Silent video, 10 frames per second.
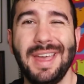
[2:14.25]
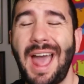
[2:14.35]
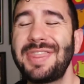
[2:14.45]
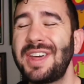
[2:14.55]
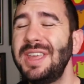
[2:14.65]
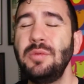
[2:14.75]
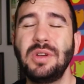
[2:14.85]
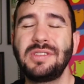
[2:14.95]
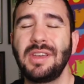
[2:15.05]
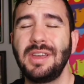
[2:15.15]
I thought he
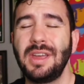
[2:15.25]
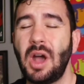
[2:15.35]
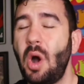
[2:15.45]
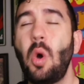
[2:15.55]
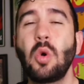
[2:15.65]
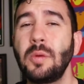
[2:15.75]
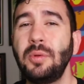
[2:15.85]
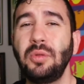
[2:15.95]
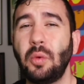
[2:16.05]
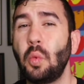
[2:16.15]
was
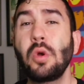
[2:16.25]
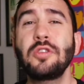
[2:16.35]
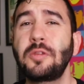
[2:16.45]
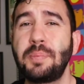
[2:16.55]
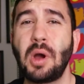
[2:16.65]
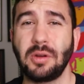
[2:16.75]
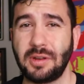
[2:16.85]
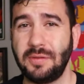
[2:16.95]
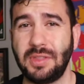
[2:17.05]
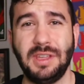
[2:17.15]
horrible, the worst
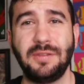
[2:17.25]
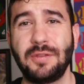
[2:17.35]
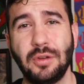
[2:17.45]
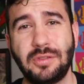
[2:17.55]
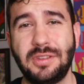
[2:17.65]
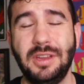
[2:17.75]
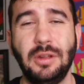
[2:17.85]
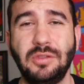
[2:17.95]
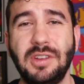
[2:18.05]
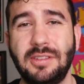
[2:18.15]
part of the first,
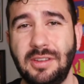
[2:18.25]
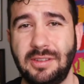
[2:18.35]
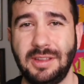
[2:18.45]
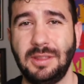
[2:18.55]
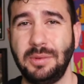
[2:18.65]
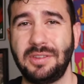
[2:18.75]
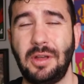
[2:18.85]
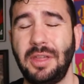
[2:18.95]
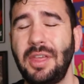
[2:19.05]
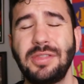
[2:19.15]
Justice League that we
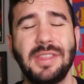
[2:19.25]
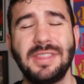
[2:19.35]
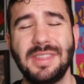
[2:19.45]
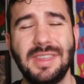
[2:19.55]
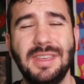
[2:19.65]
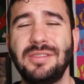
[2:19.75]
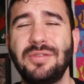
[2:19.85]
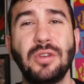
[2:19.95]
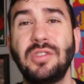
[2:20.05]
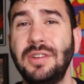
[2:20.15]
saw. I thought that his
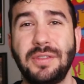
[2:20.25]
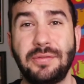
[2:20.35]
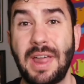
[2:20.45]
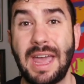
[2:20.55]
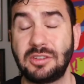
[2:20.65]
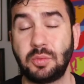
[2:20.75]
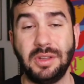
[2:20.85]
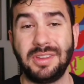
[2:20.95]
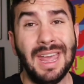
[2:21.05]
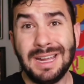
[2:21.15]
version of the Flash
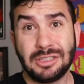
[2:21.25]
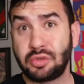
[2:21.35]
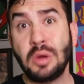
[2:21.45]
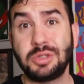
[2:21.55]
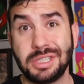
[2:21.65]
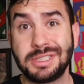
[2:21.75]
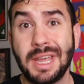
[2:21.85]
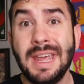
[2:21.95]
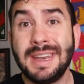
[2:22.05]
was atrocious.